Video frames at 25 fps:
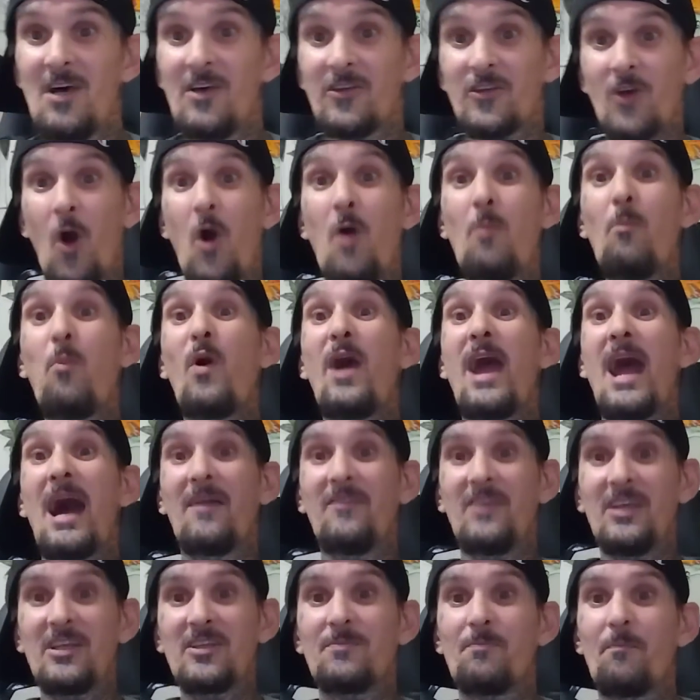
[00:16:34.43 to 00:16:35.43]
So homeboy
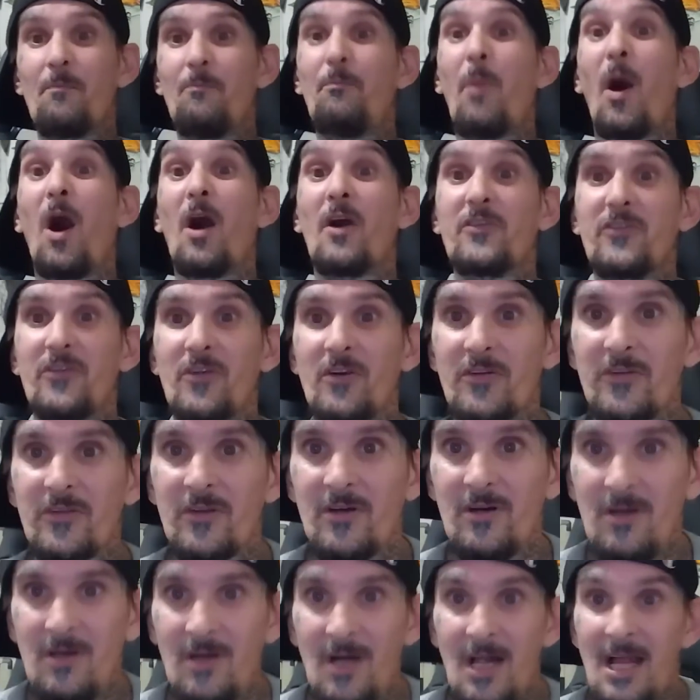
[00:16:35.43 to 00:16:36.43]
had these
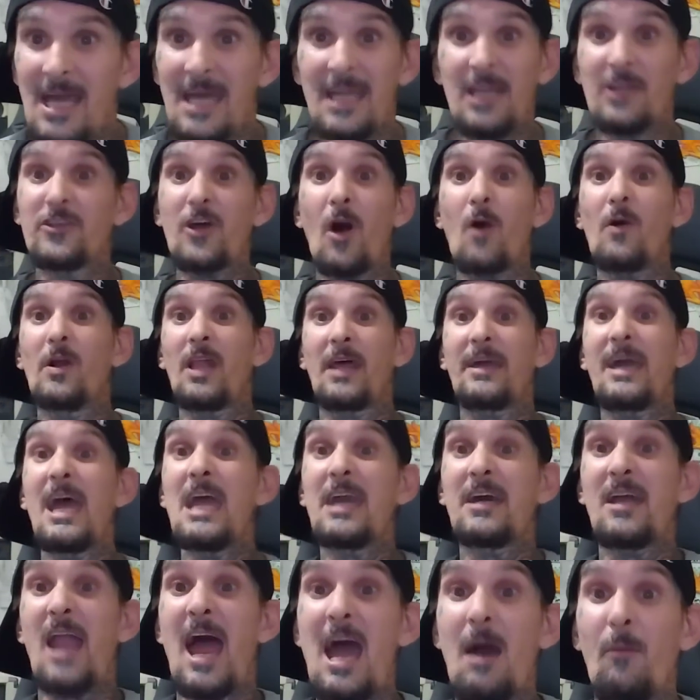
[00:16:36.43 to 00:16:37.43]
boxers. And it's already like,
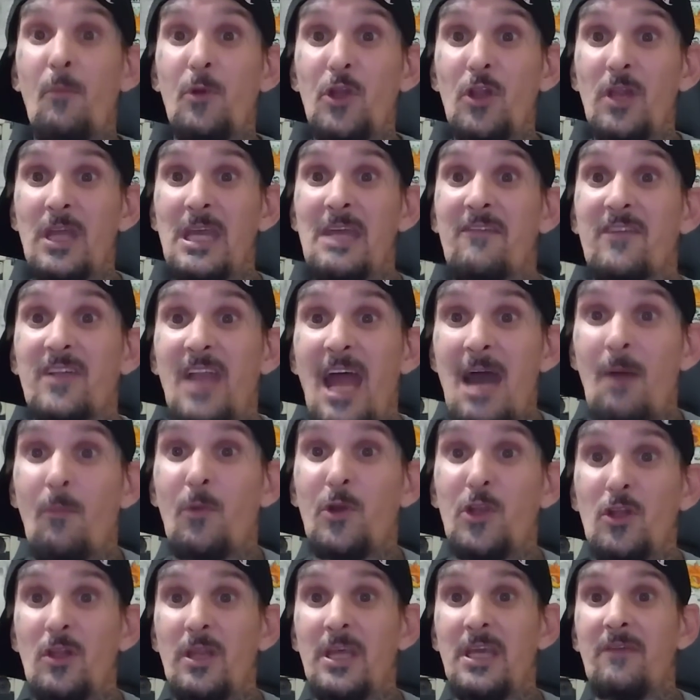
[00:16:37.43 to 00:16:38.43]
hey, can I have you leave? Can I
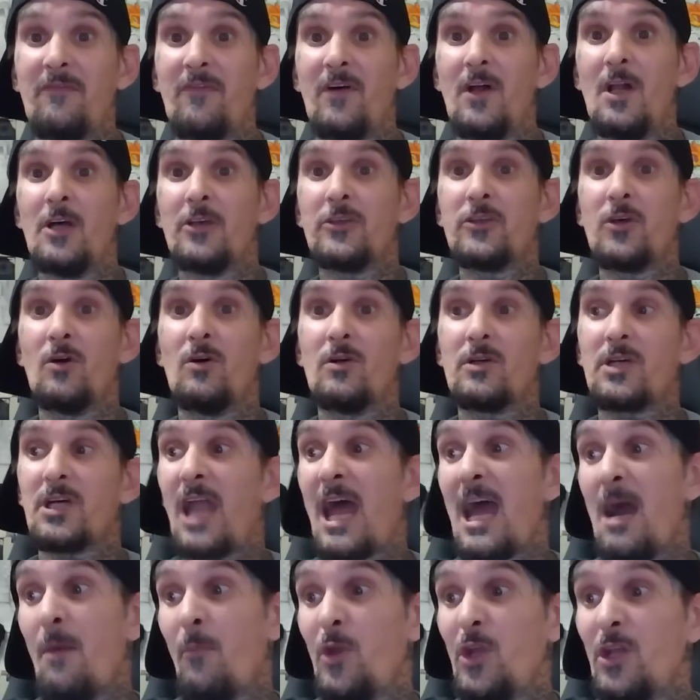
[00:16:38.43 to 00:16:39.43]
have you leave? So
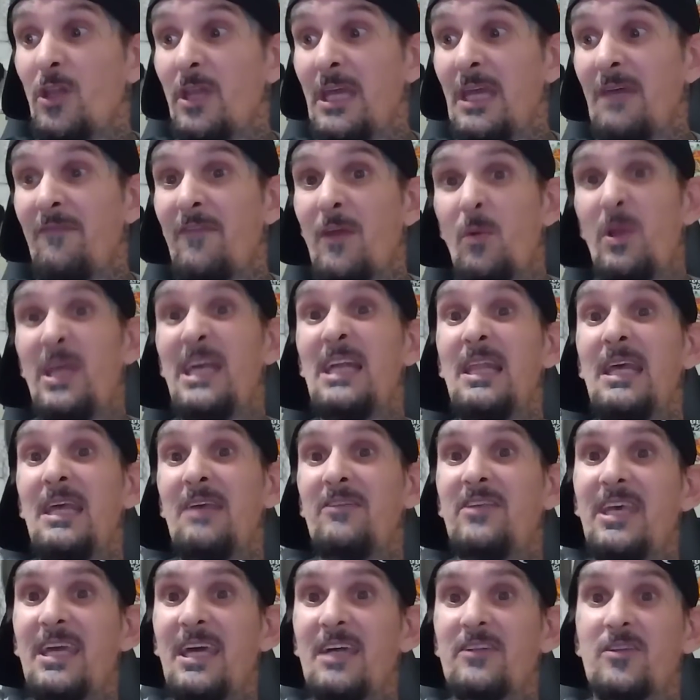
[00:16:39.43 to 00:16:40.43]
can I have you leave? Then when he
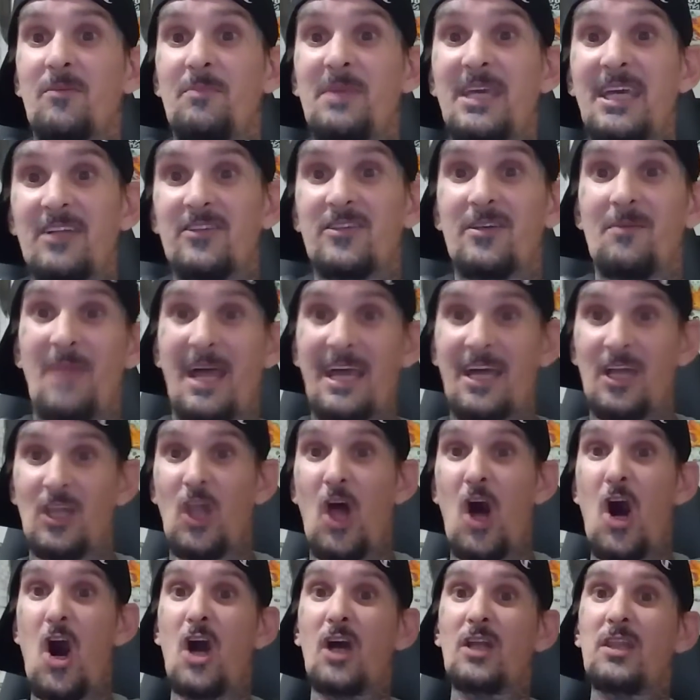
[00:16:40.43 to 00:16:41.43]
leaves, he gets them. he gets them like a
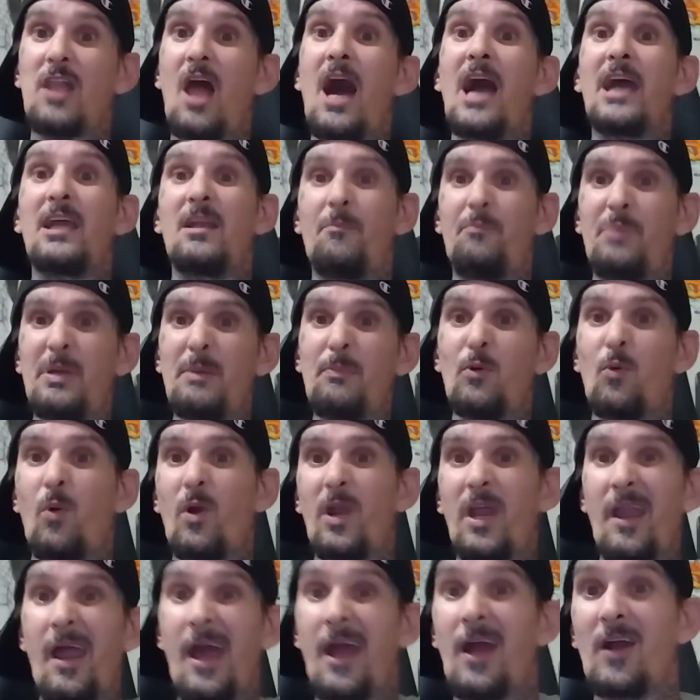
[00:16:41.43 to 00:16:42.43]
long line of people who
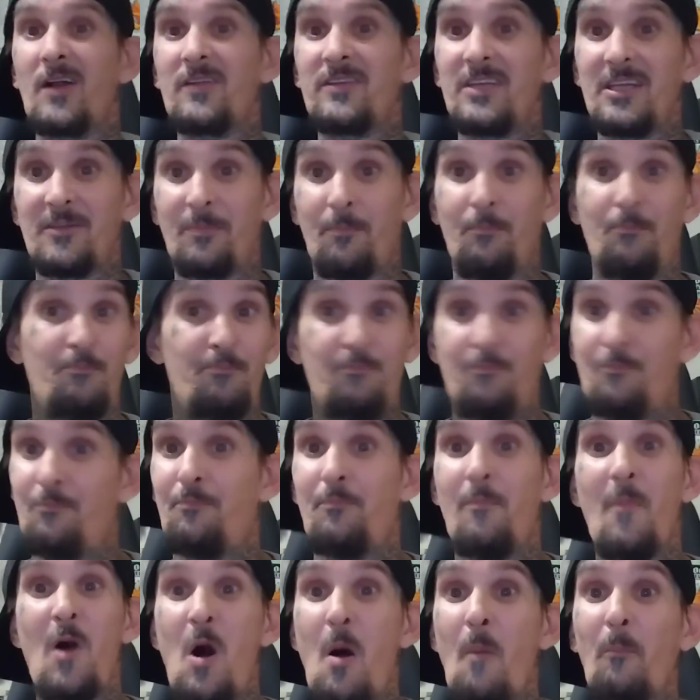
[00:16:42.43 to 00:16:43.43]
want to inherit these
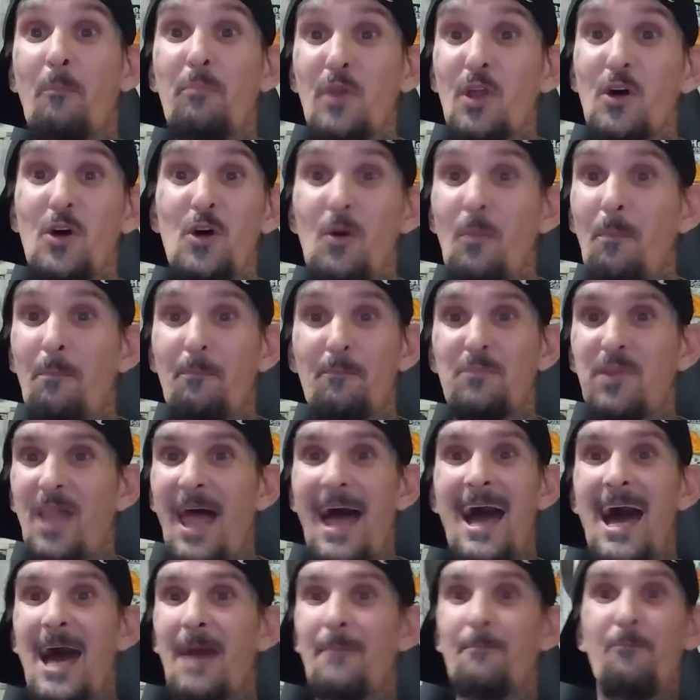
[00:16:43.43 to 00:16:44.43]
blue
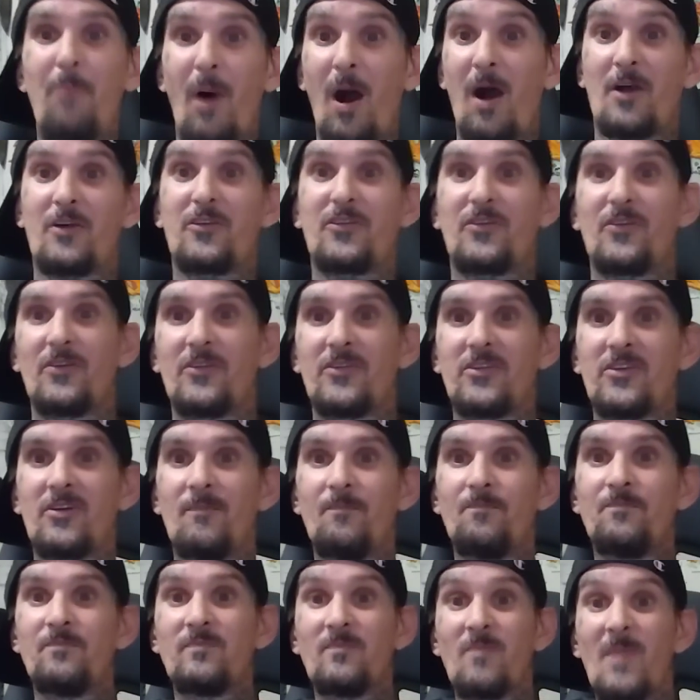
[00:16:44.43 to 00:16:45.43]
plaid boxers.
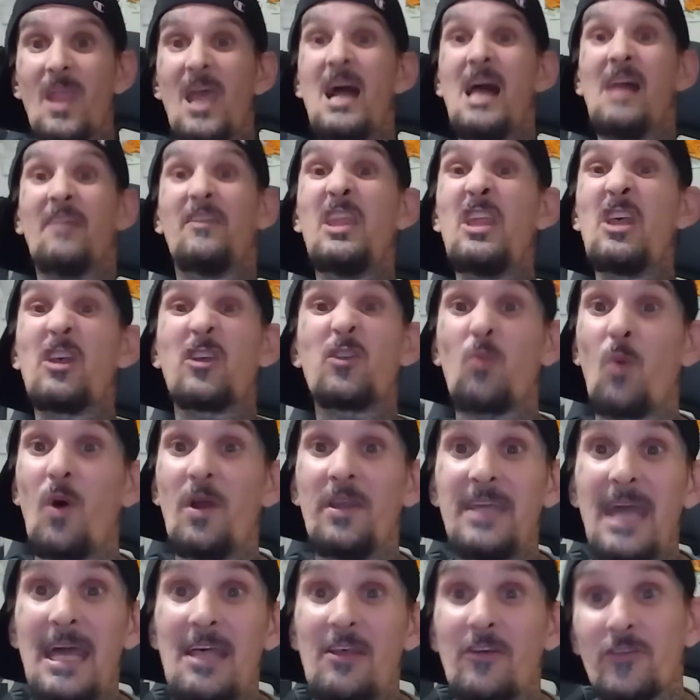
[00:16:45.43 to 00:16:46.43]
And this
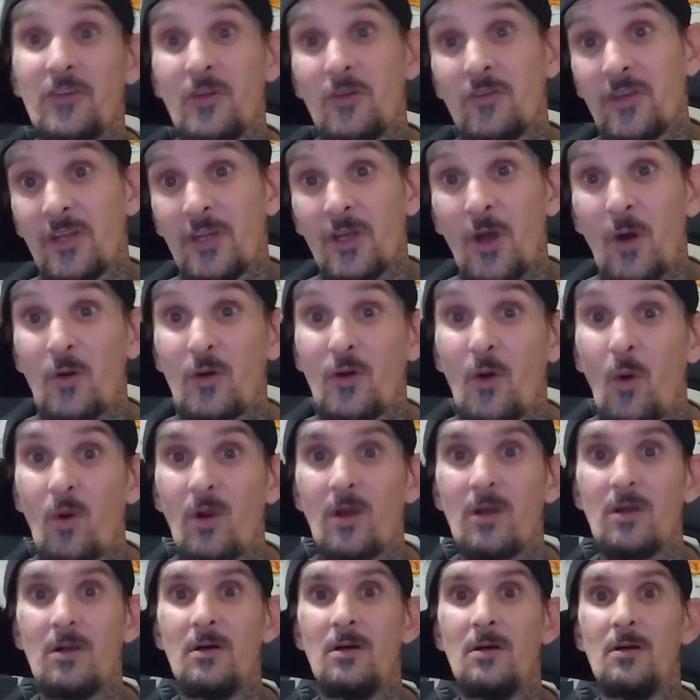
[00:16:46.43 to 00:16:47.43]
one day, this dude's gonna go to
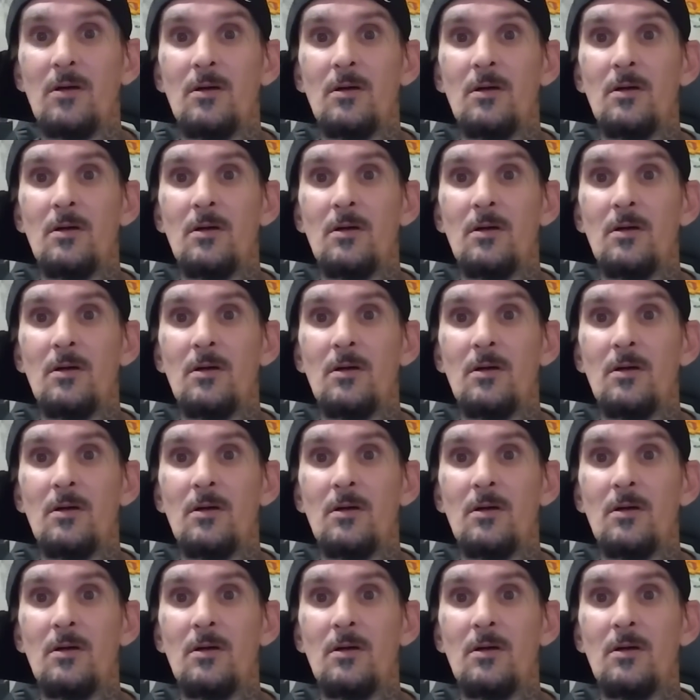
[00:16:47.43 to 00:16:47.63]
court.